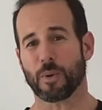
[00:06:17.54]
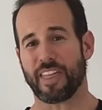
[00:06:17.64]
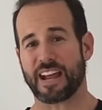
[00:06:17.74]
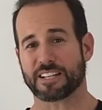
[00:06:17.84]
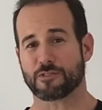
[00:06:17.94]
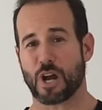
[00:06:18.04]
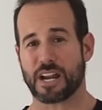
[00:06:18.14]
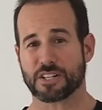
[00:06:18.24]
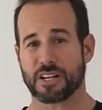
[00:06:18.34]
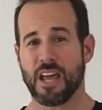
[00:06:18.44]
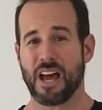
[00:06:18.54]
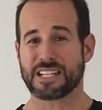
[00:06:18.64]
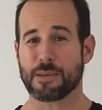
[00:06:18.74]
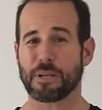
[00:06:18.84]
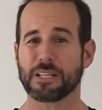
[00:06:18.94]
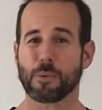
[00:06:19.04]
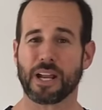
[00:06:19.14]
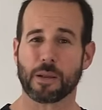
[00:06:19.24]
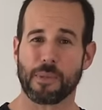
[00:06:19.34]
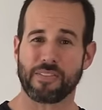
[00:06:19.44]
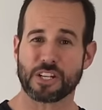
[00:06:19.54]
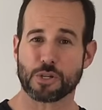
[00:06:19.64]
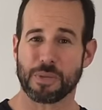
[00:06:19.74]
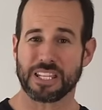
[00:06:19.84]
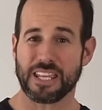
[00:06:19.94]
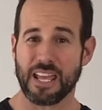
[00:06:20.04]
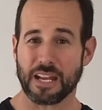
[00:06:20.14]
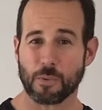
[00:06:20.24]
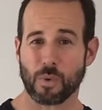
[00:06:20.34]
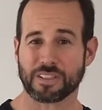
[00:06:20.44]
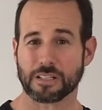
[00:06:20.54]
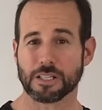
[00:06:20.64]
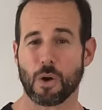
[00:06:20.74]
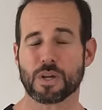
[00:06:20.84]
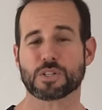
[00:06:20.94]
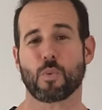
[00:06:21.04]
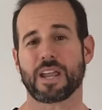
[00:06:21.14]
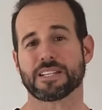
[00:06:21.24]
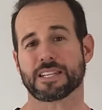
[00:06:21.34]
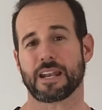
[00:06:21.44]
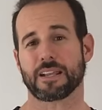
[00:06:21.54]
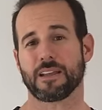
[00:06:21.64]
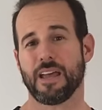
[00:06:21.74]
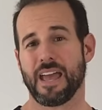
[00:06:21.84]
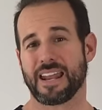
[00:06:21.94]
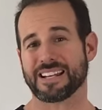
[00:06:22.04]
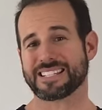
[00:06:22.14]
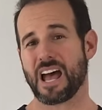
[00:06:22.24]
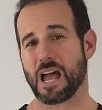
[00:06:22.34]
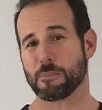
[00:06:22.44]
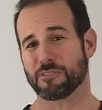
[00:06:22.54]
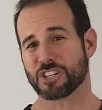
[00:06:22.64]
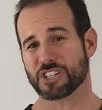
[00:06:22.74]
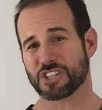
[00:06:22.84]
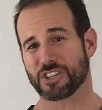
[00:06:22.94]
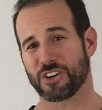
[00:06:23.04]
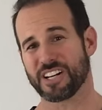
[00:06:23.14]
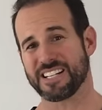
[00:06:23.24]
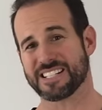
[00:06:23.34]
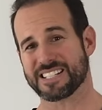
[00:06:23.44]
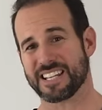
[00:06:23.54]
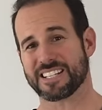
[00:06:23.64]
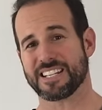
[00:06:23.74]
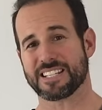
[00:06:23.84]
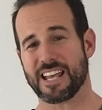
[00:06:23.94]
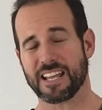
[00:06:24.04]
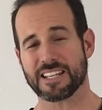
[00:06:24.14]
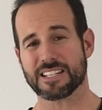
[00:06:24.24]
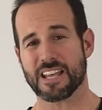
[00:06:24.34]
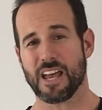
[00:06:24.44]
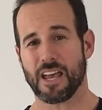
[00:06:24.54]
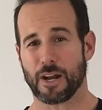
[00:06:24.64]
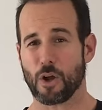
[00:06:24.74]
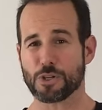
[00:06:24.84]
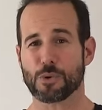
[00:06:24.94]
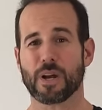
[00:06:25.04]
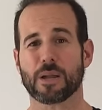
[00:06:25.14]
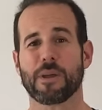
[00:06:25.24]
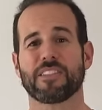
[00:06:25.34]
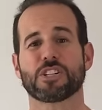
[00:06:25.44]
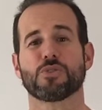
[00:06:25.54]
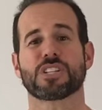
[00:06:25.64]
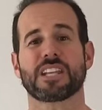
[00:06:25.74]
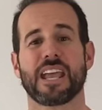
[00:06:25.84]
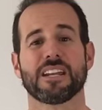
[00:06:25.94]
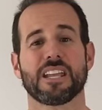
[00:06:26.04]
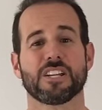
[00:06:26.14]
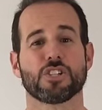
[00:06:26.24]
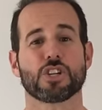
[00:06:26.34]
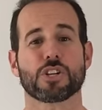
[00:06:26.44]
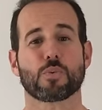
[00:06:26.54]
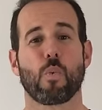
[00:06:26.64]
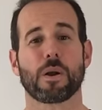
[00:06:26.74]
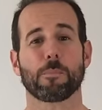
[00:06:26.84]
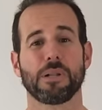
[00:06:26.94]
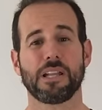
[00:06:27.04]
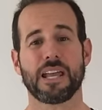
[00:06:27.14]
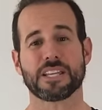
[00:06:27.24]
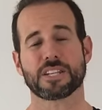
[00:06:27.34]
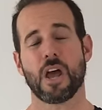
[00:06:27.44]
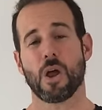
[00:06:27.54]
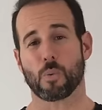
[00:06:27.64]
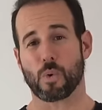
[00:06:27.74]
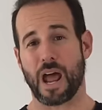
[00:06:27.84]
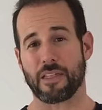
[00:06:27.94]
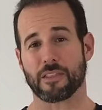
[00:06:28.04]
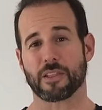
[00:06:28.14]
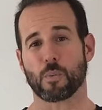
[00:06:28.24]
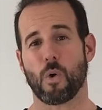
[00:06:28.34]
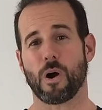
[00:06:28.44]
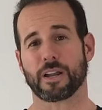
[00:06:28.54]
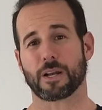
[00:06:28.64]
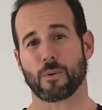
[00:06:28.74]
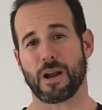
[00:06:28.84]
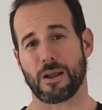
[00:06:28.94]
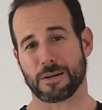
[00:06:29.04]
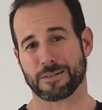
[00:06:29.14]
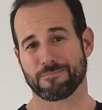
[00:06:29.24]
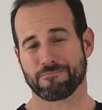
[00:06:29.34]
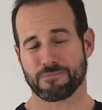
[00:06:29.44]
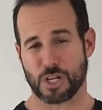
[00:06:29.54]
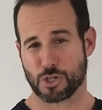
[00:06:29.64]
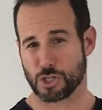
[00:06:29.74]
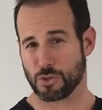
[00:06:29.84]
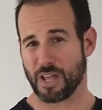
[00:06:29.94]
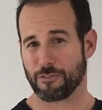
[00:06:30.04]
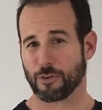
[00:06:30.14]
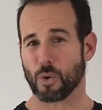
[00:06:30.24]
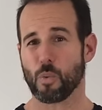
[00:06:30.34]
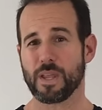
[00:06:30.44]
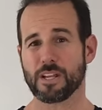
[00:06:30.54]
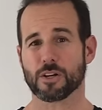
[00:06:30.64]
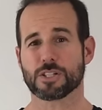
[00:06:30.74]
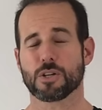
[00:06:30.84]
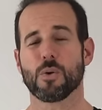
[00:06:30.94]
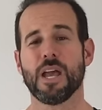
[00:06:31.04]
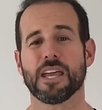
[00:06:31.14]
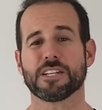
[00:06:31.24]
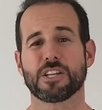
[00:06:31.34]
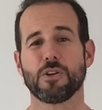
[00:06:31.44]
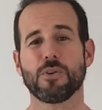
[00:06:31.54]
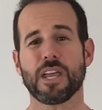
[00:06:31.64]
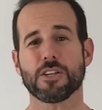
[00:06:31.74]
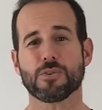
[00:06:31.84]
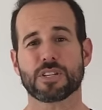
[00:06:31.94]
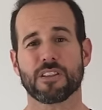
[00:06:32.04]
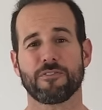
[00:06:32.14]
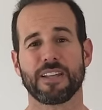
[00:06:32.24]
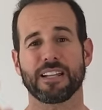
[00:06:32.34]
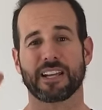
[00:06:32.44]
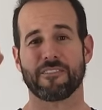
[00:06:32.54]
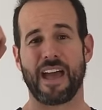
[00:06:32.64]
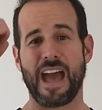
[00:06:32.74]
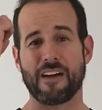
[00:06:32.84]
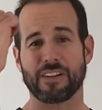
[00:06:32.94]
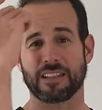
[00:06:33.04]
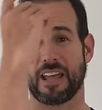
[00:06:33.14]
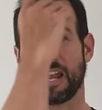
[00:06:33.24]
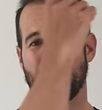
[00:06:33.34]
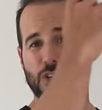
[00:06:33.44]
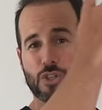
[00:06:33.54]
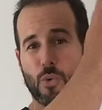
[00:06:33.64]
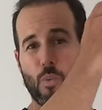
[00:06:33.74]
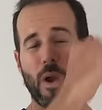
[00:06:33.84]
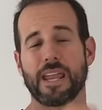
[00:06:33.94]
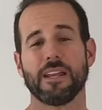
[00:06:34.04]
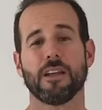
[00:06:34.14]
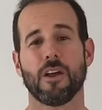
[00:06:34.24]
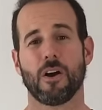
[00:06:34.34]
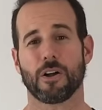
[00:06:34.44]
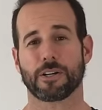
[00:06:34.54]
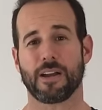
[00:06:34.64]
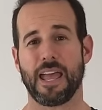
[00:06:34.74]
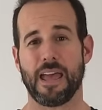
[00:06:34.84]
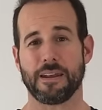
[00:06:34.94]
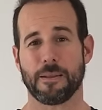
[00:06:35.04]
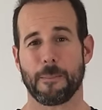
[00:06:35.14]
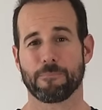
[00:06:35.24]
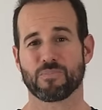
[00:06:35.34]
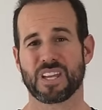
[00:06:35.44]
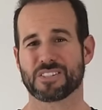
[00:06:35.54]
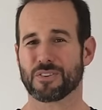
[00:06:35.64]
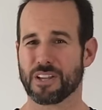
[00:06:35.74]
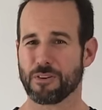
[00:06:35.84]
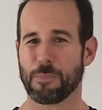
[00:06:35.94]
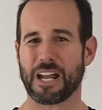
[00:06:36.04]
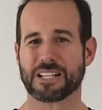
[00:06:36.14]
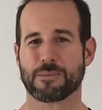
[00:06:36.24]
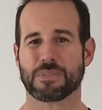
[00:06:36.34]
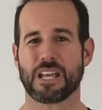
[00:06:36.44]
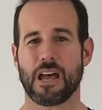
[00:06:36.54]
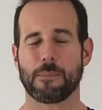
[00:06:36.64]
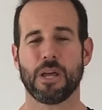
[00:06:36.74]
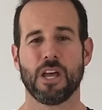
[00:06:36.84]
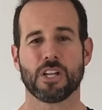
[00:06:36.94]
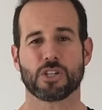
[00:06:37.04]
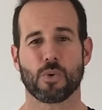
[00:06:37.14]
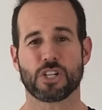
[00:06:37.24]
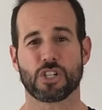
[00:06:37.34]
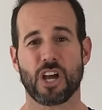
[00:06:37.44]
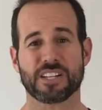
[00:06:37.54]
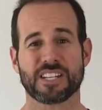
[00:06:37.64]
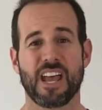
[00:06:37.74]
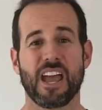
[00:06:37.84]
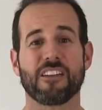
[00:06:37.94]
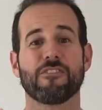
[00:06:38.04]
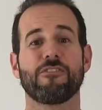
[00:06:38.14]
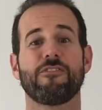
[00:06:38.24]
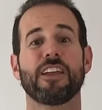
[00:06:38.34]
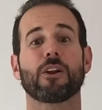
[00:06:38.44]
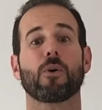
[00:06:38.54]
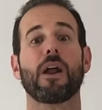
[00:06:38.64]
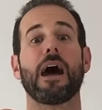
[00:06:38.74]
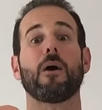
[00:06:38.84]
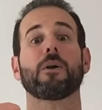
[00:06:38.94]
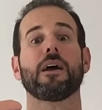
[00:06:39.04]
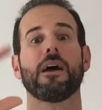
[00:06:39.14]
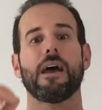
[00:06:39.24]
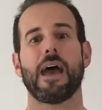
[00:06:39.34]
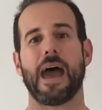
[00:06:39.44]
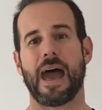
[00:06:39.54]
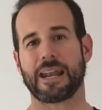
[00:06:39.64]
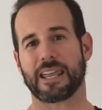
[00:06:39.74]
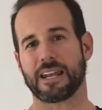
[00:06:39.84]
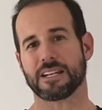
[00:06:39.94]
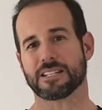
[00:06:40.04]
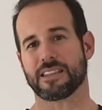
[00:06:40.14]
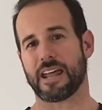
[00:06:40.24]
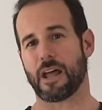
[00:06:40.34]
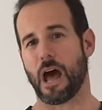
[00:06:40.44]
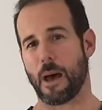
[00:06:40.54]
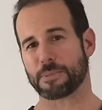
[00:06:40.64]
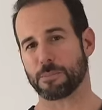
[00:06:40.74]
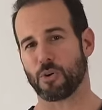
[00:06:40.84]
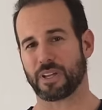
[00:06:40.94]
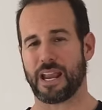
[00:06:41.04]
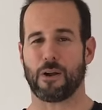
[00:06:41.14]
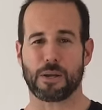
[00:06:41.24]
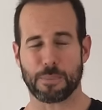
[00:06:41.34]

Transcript: with active traction, I typically recommend that you begin with the lowest weight setting and a time of just 30 to 60 seconds. And I also recommend that you stand in just one place rather than walking around. Now, you should do that for a week or two until you get used to the feeling of having that extra weight on your head. So give your body some time to adjust and figure out how to get into that optimal carry